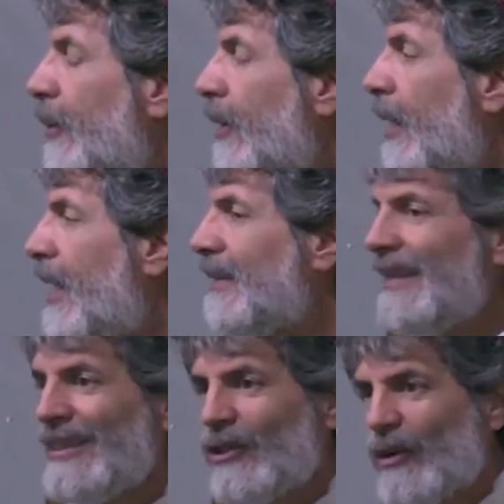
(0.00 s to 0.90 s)
so as
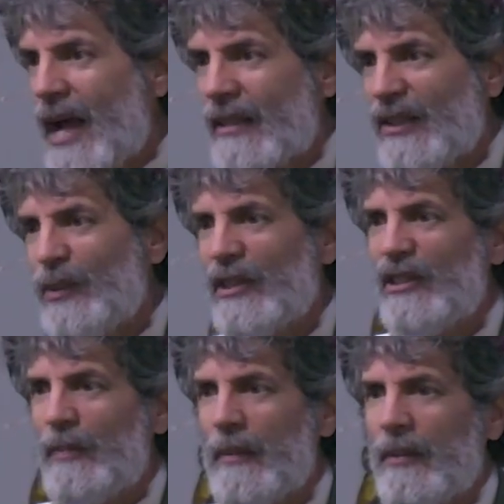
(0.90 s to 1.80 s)
he interacted with
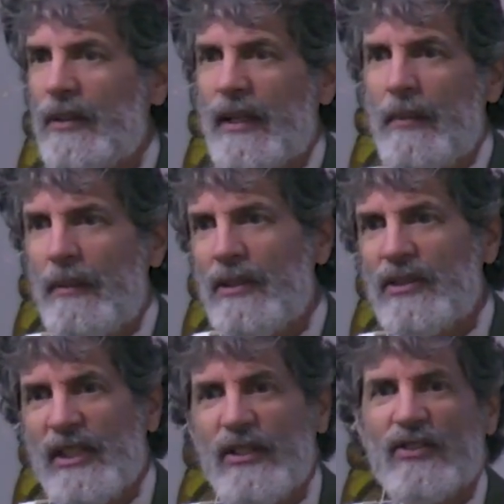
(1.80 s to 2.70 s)
these people and they
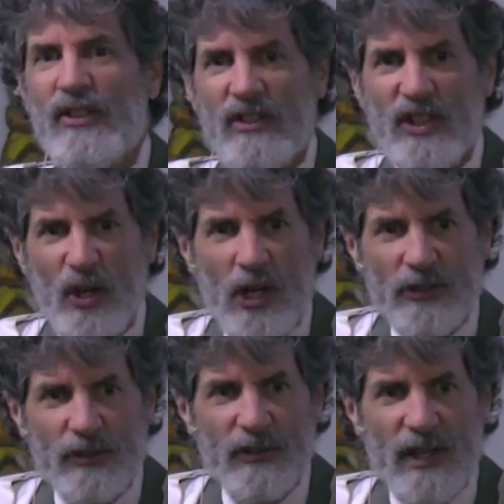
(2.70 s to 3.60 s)
maybe see, see the
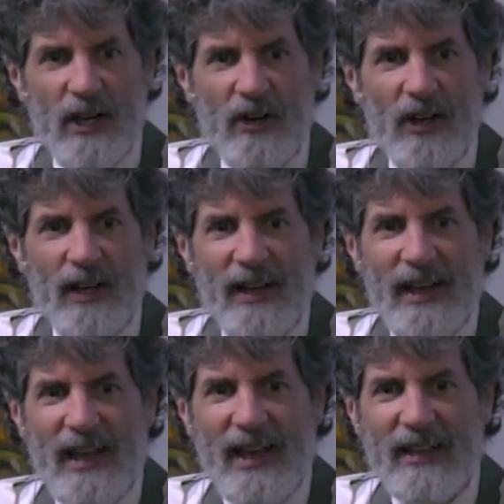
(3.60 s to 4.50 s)
altar there
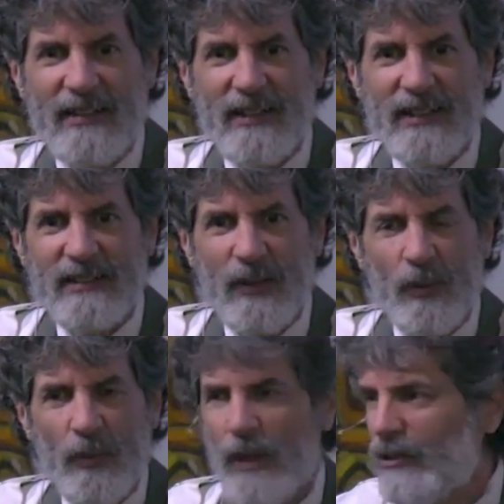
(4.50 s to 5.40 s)
and they'd say,
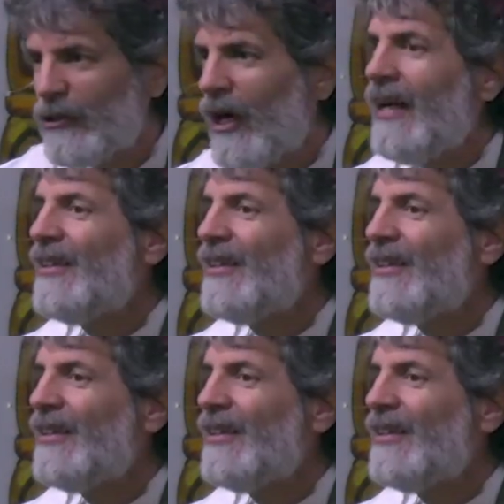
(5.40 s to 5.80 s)
well, where's your